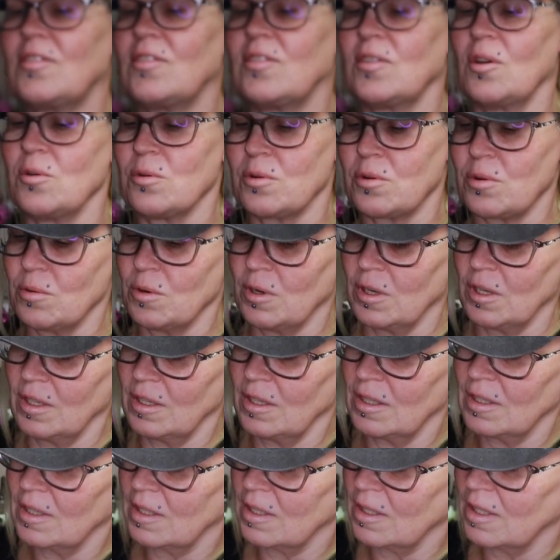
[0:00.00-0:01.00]
so
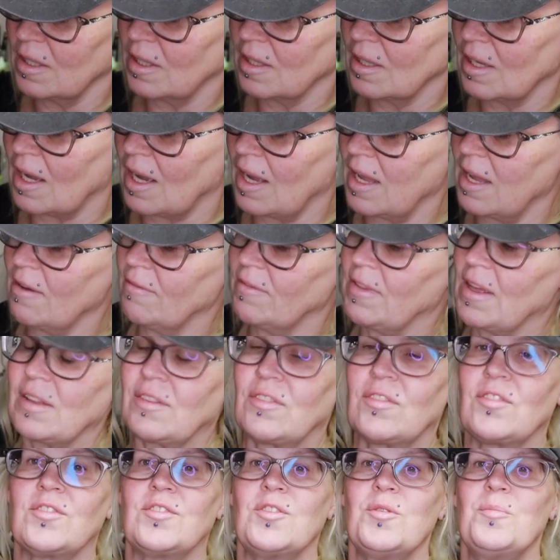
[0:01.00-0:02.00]
cool. I have
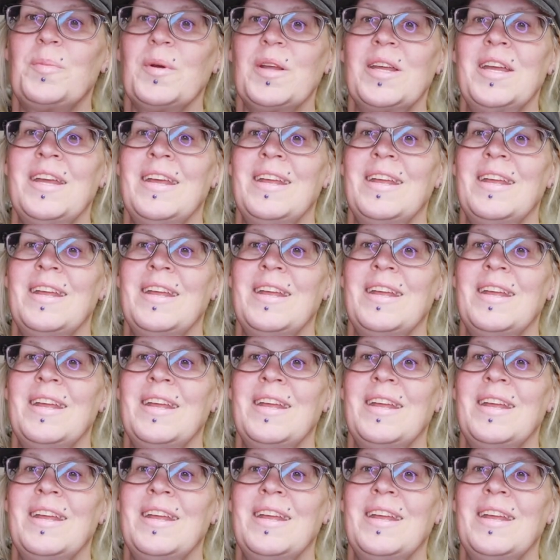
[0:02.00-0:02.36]
that stupid,